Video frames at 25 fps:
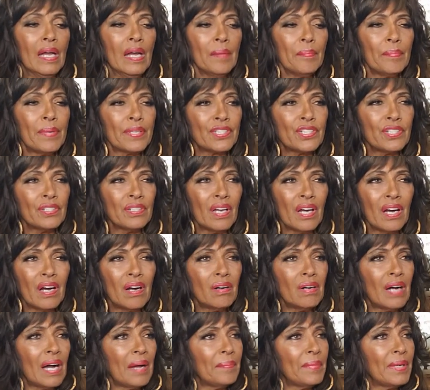But
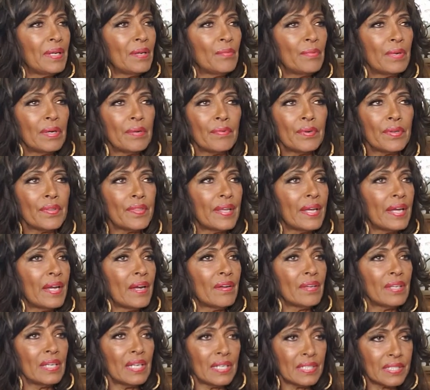we were there,
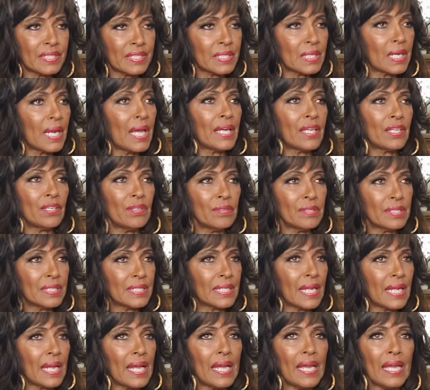yes, like you
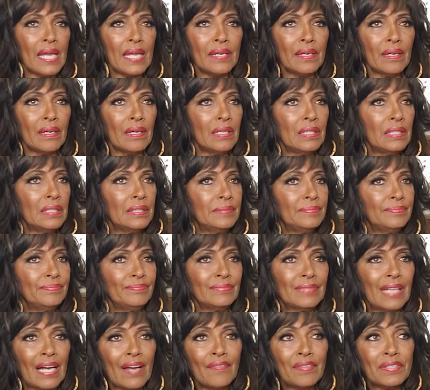said.
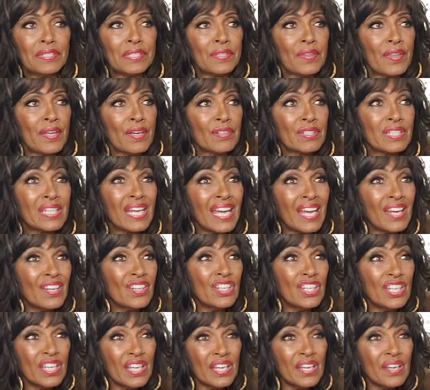I was there 10
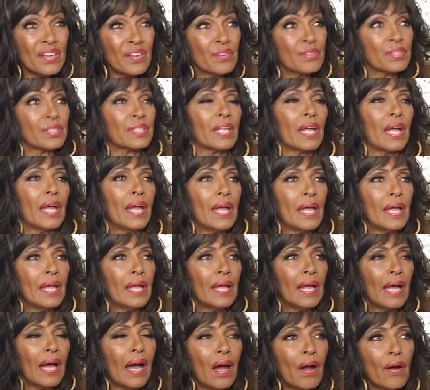years.
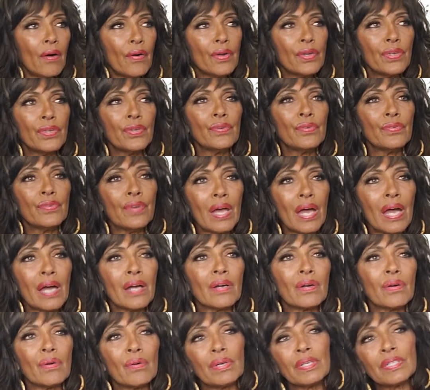How are you
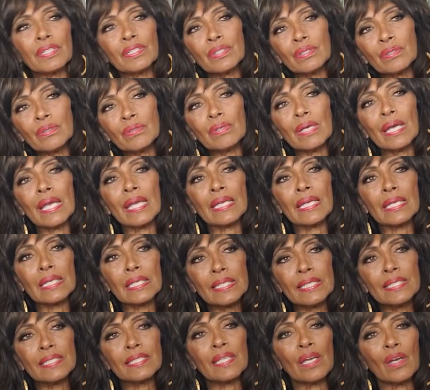not going to at
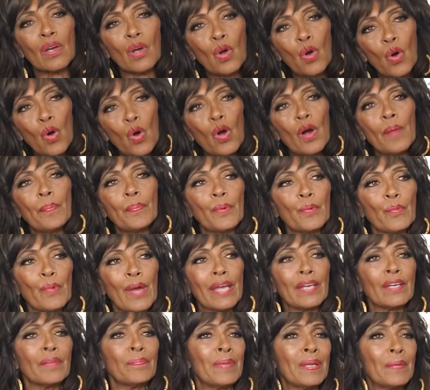least
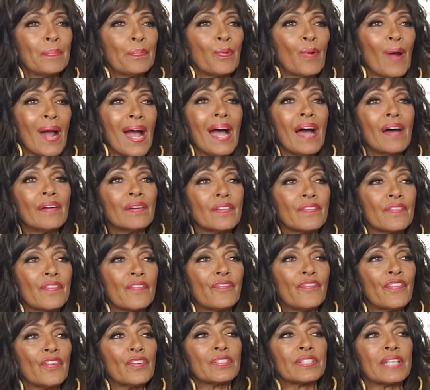incorporate or be proud of the
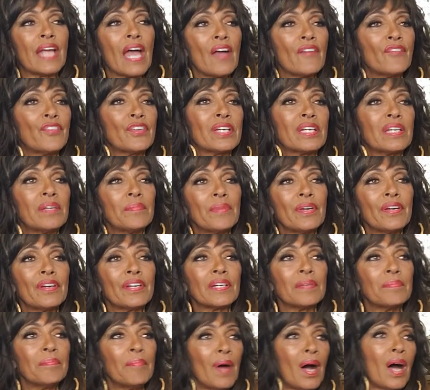first
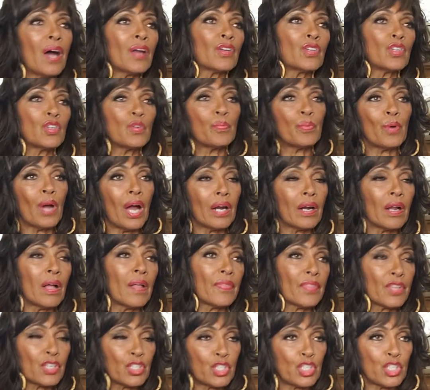African-American model you brought
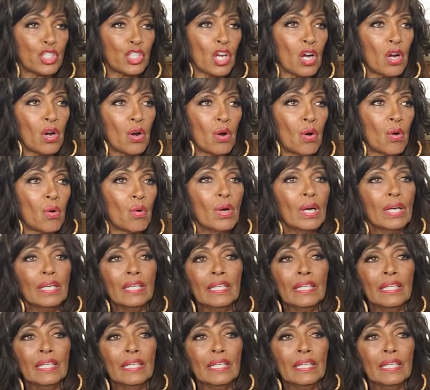on the show?